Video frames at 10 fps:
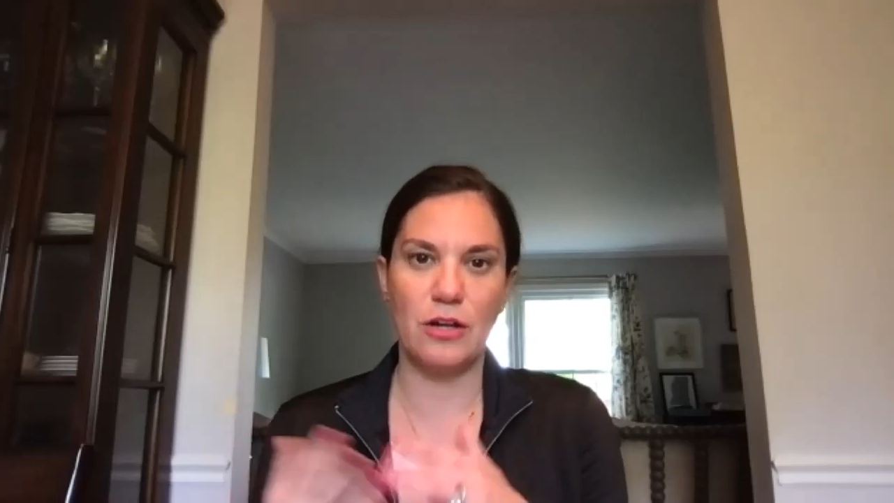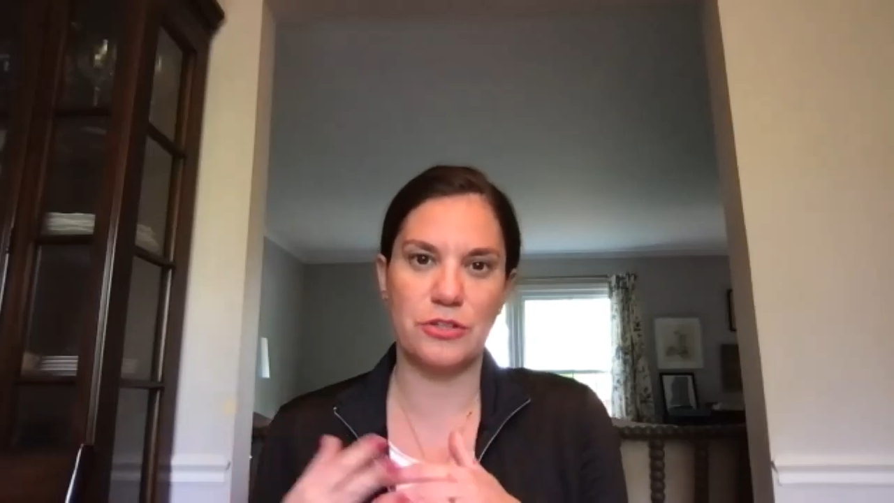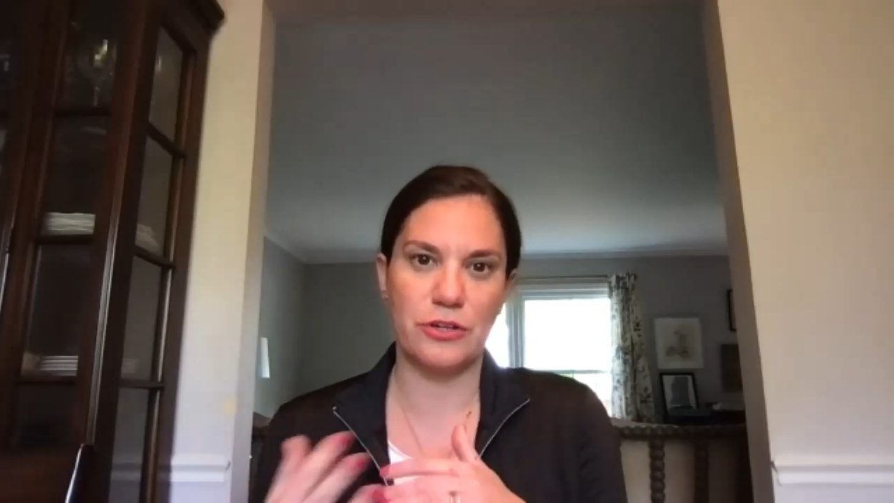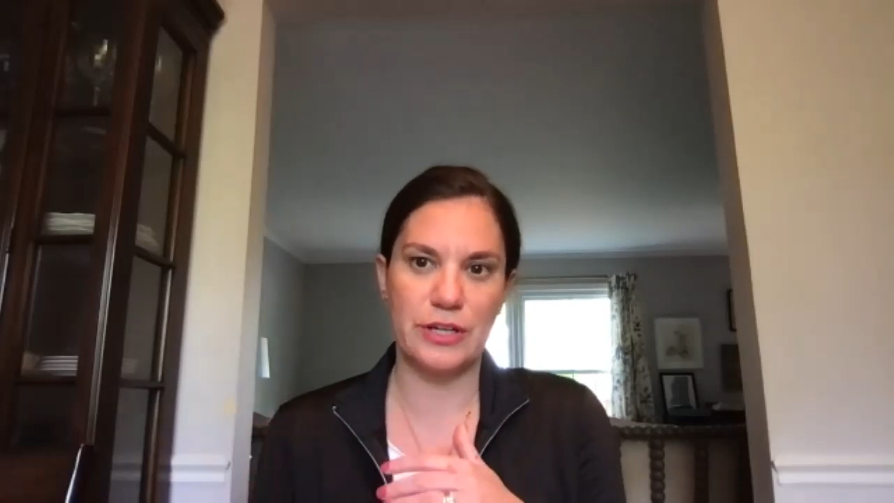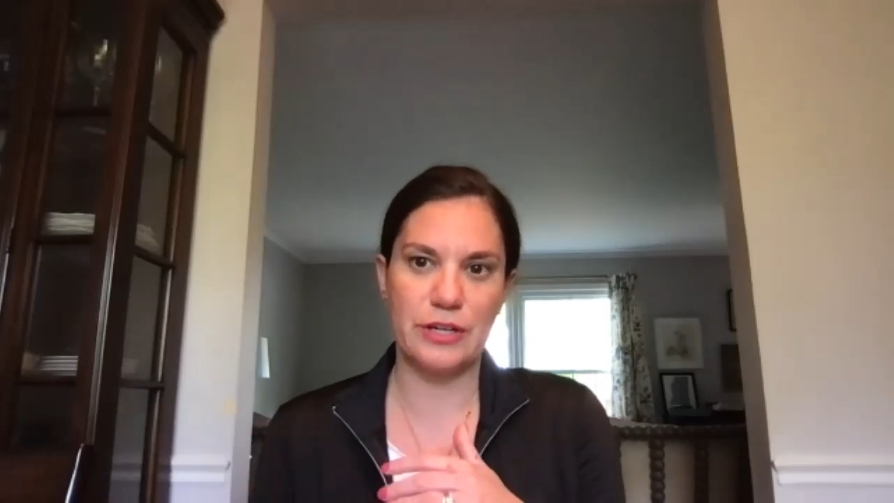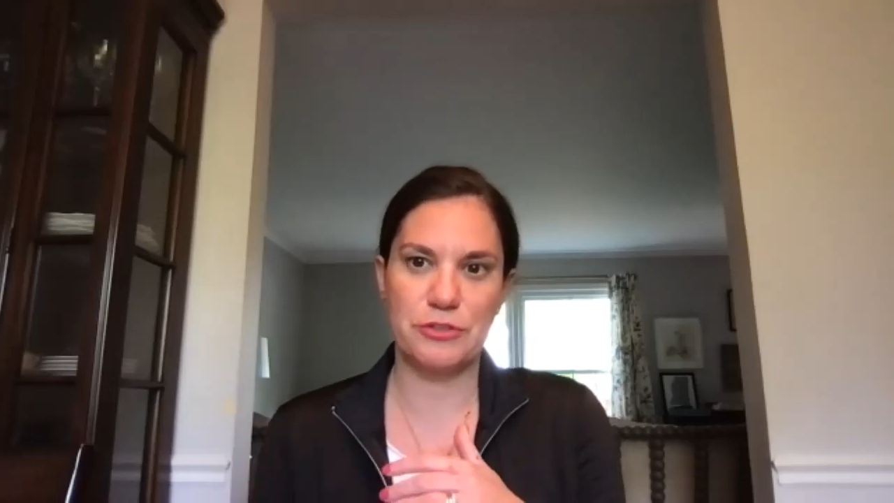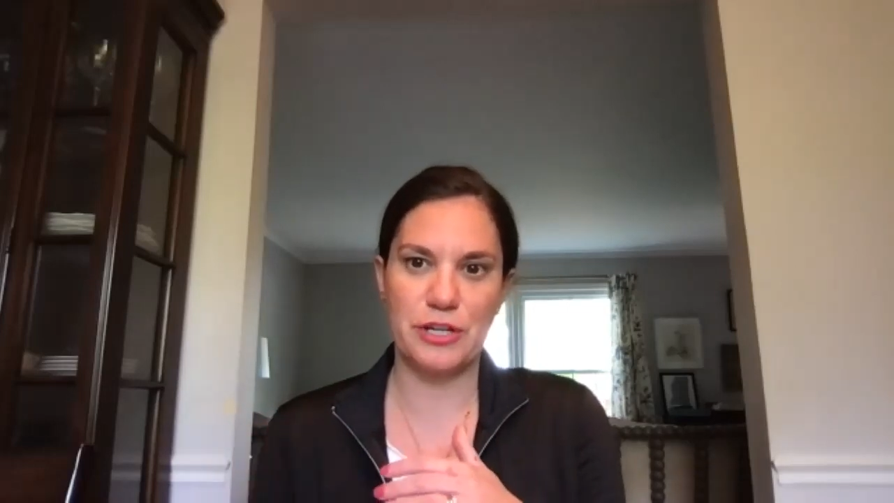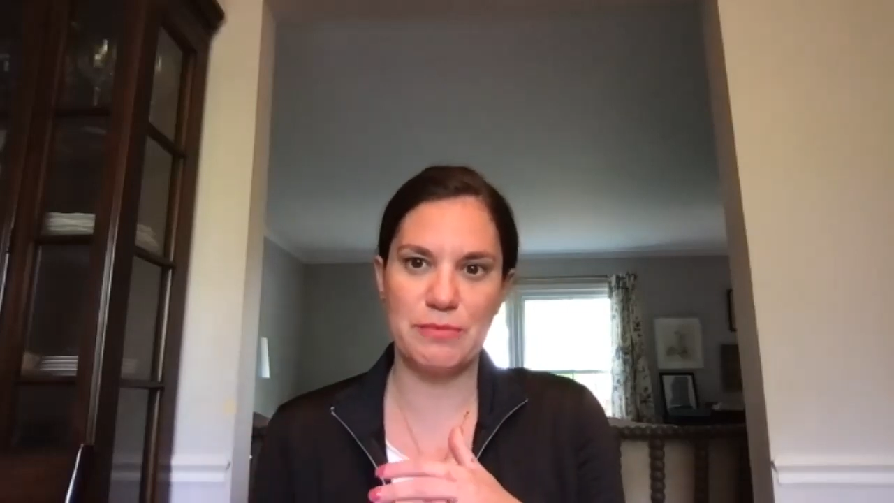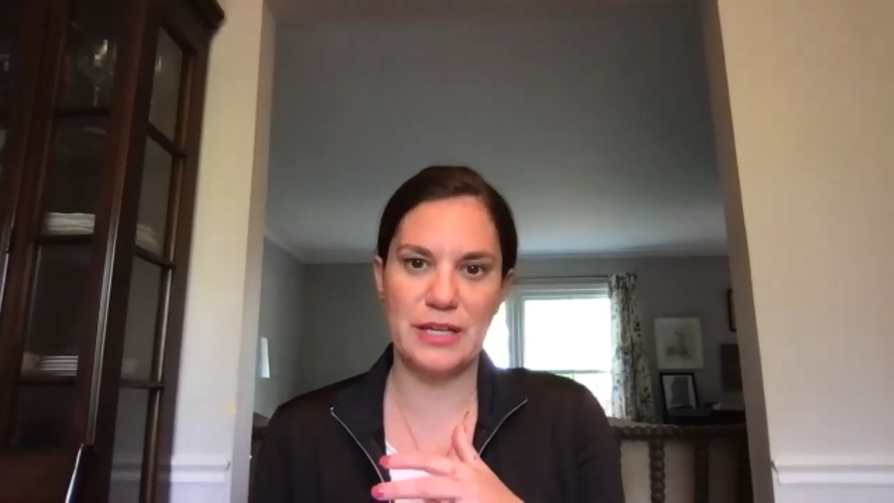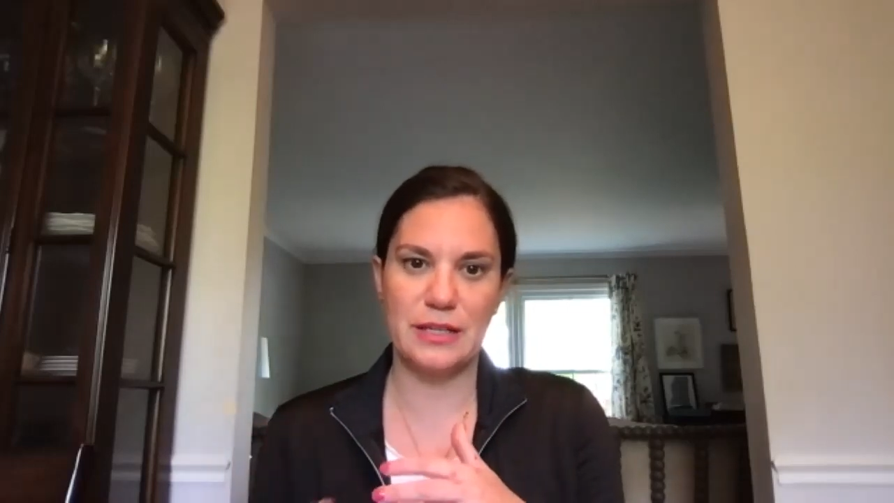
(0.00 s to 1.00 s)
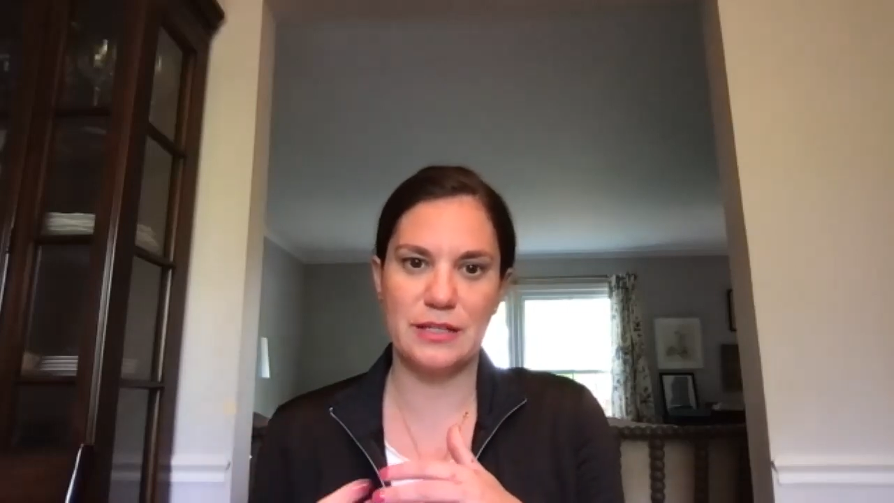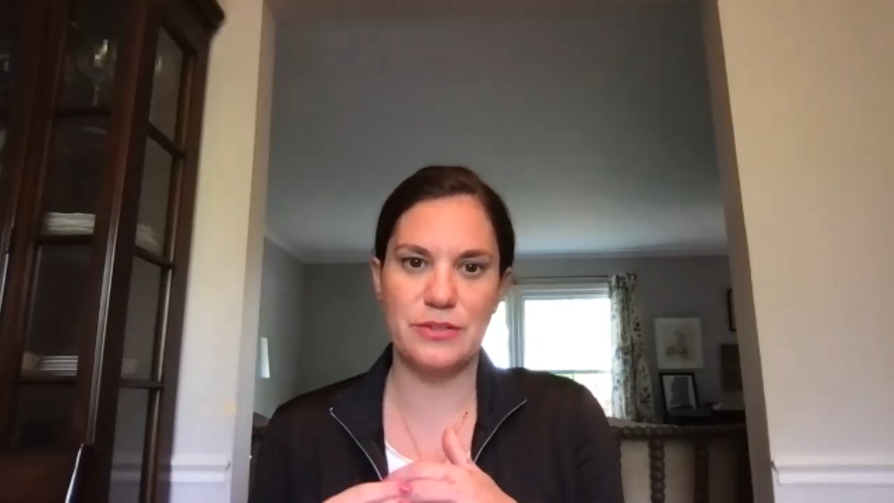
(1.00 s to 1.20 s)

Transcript: alternative treatment.